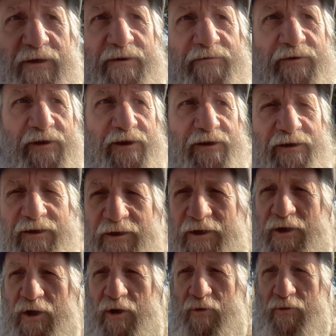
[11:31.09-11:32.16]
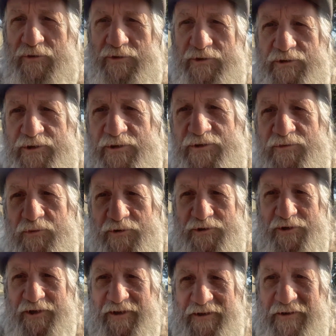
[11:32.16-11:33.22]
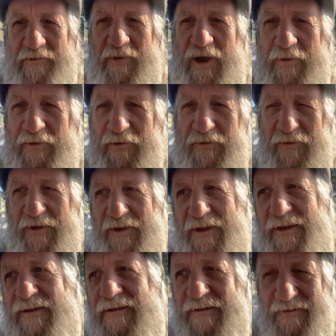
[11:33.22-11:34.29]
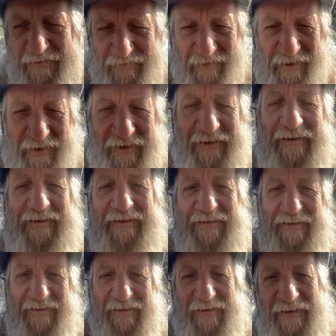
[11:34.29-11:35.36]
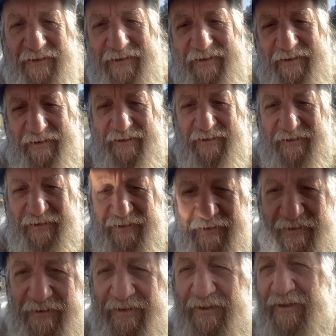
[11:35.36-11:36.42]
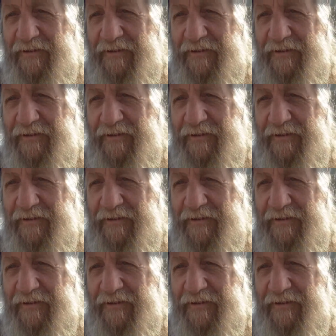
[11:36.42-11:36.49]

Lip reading: of a what you see is what you get in a Bible reading, not in a